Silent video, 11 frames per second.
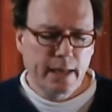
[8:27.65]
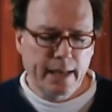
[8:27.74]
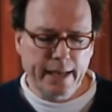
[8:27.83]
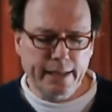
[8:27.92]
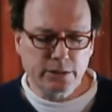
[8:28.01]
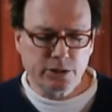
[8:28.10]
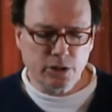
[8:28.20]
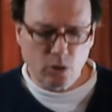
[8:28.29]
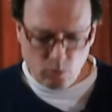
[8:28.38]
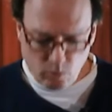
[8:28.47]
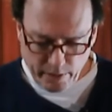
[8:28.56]
And
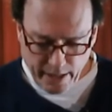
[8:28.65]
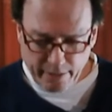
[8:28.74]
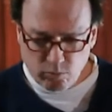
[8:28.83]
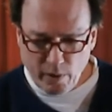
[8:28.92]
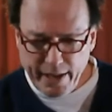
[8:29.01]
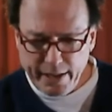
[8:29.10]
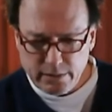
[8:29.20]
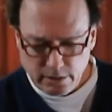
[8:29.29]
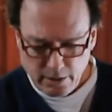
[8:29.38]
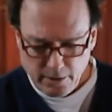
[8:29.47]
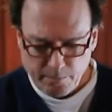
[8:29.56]
so when I read
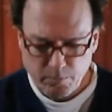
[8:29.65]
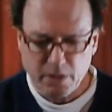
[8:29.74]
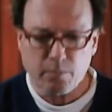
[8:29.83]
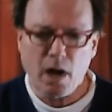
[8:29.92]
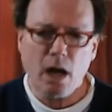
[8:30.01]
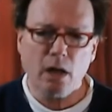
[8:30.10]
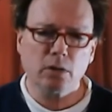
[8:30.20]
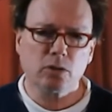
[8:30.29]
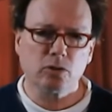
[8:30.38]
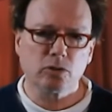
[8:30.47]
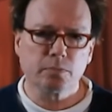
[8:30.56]

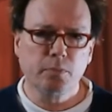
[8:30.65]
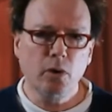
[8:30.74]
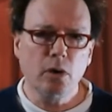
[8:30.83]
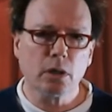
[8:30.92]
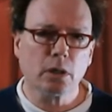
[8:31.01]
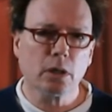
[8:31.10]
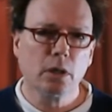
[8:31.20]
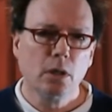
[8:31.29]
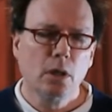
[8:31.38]
McMonagle's book,